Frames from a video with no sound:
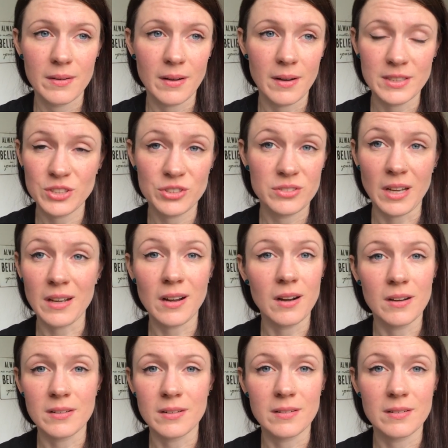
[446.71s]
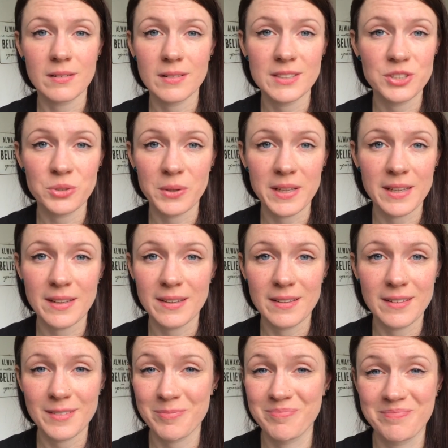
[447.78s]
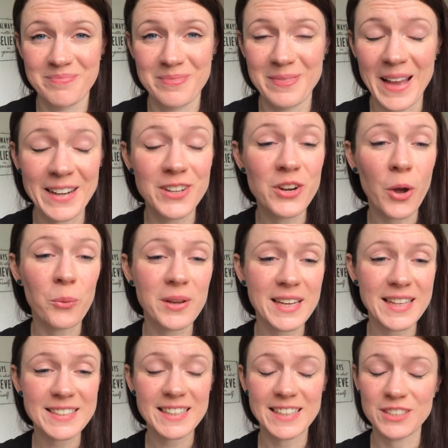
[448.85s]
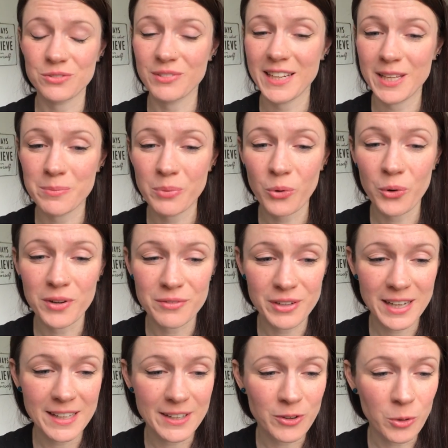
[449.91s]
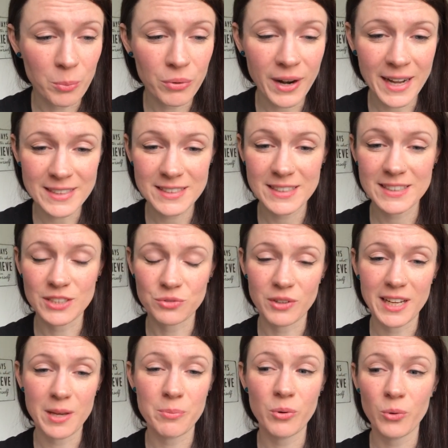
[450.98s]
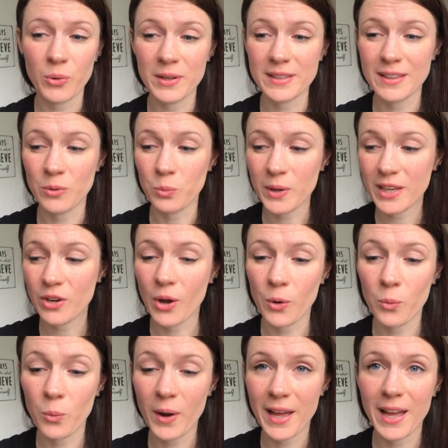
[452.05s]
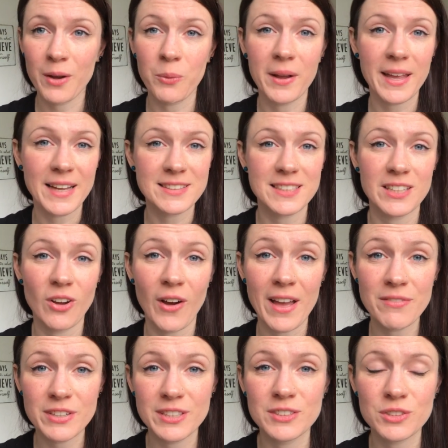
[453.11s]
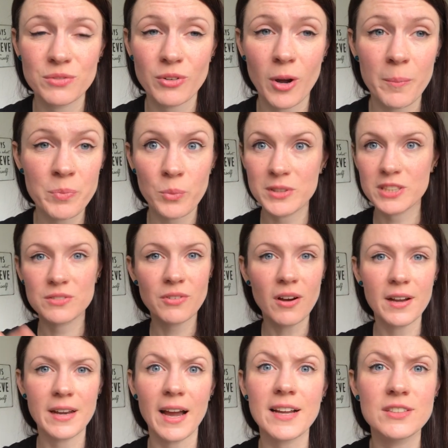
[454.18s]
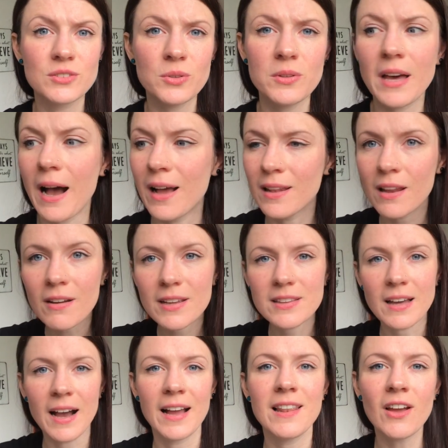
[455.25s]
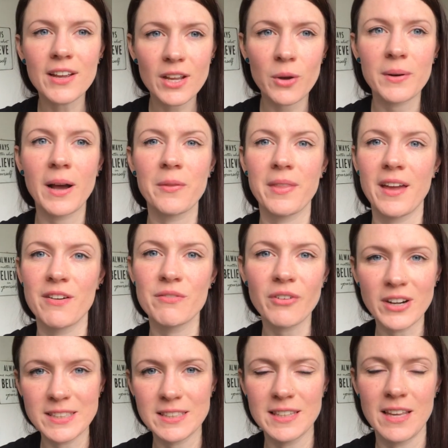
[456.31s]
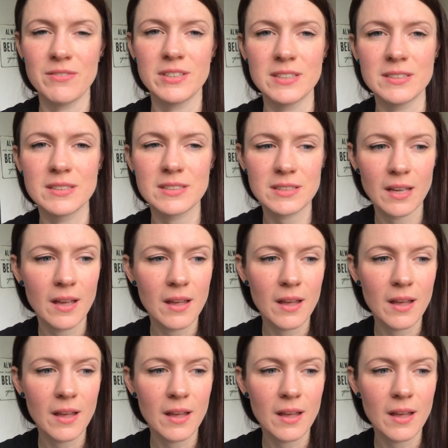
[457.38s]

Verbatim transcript: I can't enjoy it. And I know we need it. It's really important for clinical practice. It's really important that we know where we're getting our evidence from, which is fine. I can do that. I like that. I like going out there and finding the evidence.